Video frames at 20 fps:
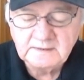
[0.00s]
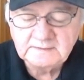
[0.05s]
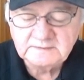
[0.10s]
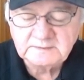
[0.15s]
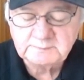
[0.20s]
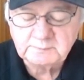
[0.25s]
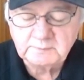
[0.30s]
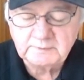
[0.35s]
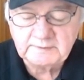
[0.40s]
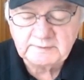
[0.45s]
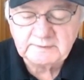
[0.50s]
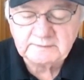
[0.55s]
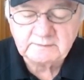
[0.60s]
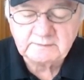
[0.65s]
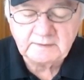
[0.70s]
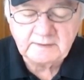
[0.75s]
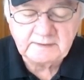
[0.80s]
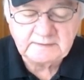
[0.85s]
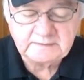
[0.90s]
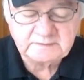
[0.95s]
sprinting at
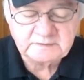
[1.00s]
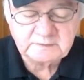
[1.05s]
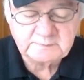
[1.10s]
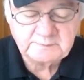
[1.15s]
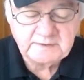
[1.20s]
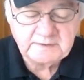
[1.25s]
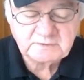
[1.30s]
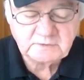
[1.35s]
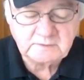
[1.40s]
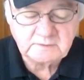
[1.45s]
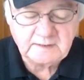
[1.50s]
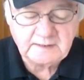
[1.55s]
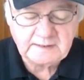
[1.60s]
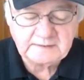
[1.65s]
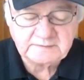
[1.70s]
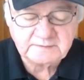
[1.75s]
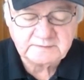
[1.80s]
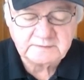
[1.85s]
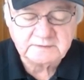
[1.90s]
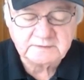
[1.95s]
today's
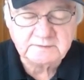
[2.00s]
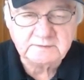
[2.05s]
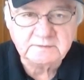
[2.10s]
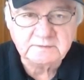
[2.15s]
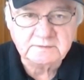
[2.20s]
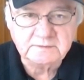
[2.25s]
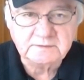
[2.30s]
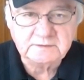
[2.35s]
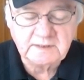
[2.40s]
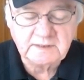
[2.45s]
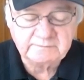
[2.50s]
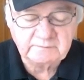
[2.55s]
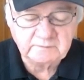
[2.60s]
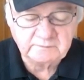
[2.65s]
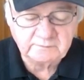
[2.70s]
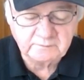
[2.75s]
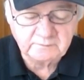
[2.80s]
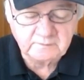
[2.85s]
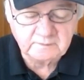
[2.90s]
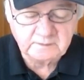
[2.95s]
specialized distance of 7
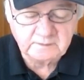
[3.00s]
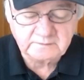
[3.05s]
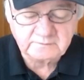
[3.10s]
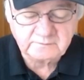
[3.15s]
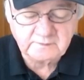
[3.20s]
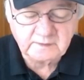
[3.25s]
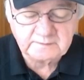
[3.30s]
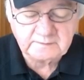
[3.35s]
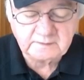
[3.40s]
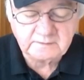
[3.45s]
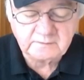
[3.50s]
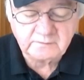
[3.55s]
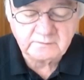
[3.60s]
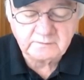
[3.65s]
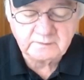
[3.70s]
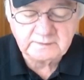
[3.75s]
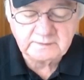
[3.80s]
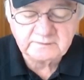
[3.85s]
furlongs on the dirt,